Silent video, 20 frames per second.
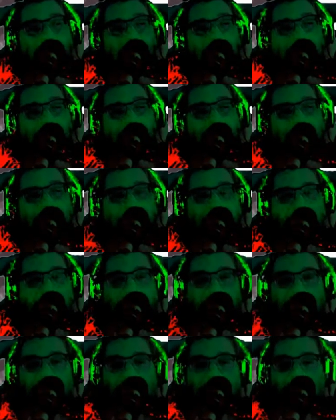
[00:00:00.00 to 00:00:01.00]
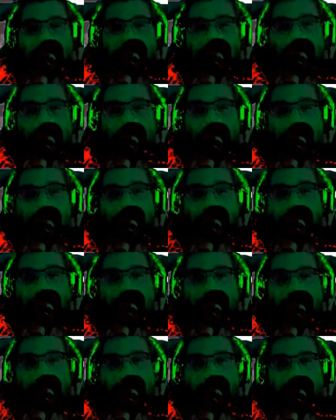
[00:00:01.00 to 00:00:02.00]
That when that
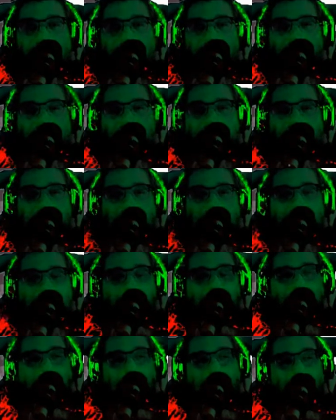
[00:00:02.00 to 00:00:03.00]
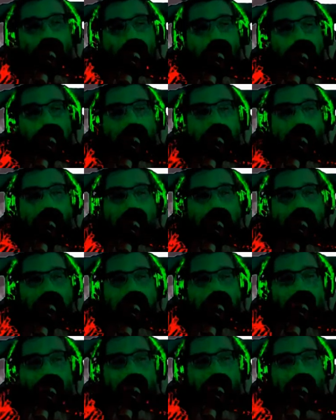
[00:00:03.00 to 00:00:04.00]
now these guys may, I hope they don't hate
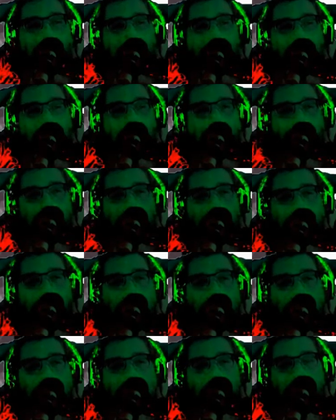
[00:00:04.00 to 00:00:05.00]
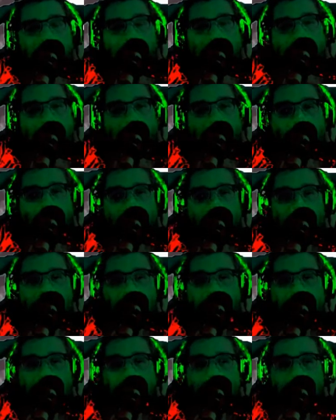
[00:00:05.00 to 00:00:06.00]
her. They shouldn't hate her. It's not her fault.
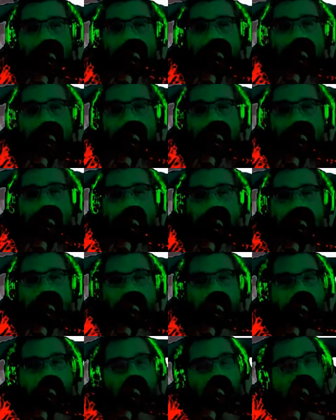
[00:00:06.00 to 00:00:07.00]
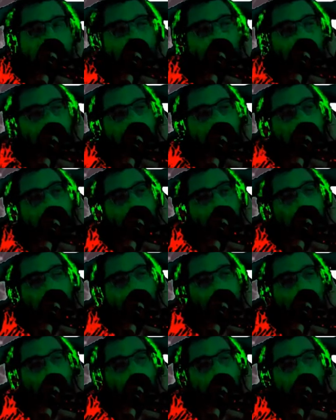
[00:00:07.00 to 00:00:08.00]
These
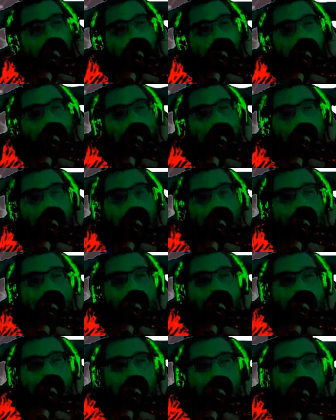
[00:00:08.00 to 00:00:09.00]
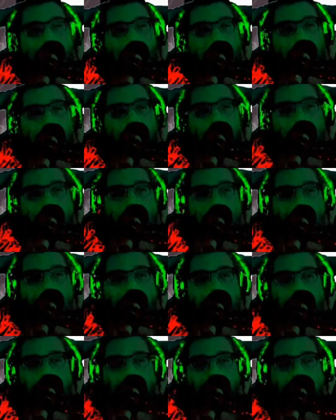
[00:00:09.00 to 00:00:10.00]
folks that don't have
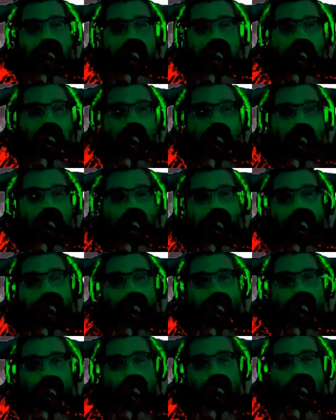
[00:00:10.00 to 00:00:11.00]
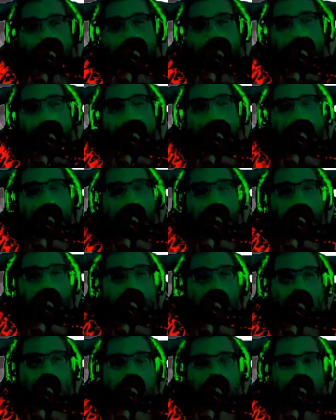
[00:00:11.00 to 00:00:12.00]
the time and or capacity,
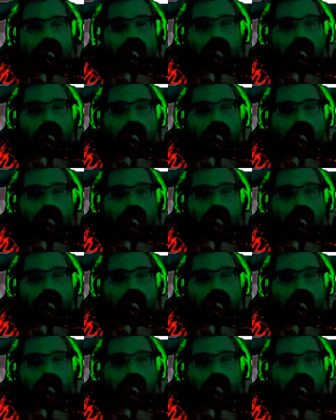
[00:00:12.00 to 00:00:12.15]
whatever